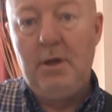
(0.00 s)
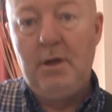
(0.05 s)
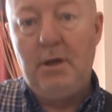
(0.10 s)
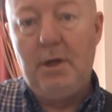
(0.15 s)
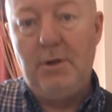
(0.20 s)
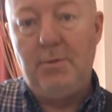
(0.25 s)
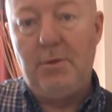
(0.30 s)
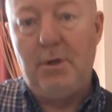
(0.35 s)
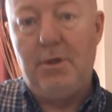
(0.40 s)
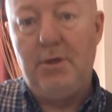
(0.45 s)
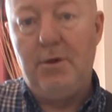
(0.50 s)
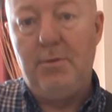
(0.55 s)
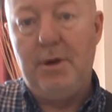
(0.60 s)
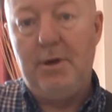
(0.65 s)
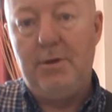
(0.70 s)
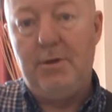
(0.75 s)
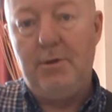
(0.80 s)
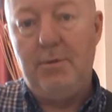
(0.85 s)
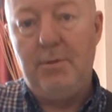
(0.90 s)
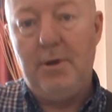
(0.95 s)
Keep your thumb
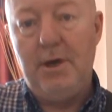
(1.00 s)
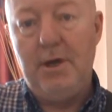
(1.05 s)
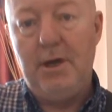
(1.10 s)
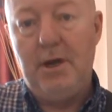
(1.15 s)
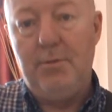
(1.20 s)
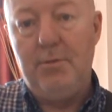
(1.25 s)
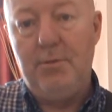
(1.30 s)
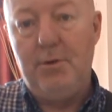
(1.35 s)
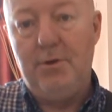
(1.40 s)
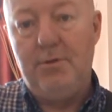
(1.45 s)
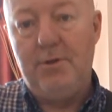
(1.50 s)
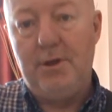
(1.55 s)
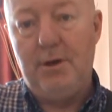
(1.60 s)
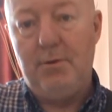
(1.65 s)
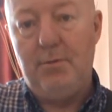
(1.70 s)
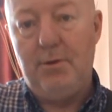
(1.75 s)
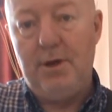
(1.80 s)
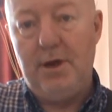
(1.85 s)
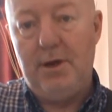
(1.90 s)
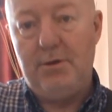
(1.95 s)
out the way and I'll move
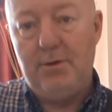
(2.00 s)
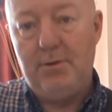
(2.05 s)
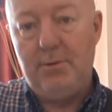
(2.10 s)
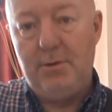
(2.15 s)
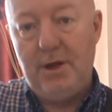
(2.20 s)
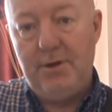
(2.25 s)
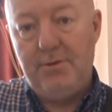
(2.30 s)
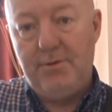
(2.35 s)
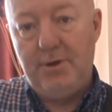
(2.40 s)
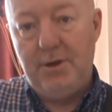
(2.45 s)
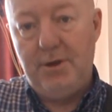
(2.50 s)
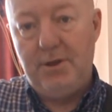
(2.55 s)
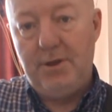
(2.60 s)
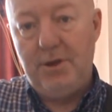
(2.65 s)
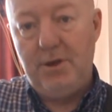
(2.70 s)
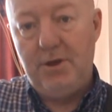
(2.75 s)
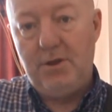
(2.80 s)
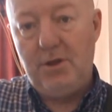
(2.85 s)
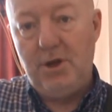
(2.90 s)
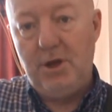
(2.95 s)
that one out the way for you
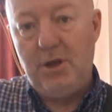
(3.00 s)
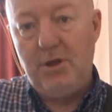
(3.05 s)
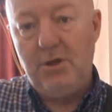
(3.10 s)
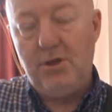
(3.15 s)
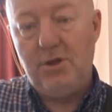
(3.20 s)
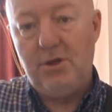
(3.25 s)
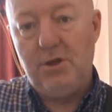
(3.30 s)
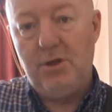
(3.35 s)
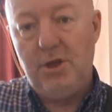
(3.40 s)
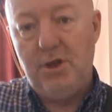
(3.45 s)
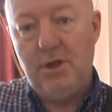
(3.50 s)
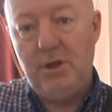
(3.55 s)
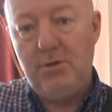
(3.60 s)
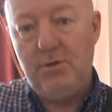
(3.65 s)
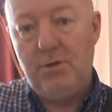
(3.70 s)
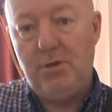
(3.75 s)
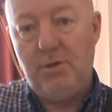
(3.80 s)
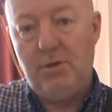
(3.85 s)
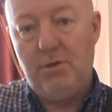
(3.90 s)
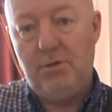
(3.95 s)
there so you can just see
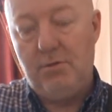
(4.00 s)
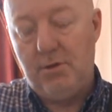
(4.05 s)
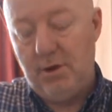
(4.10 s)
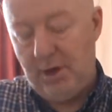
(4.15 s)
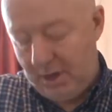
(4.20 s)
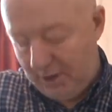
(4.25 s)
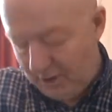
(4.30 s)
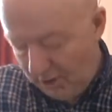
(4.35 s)
those 3.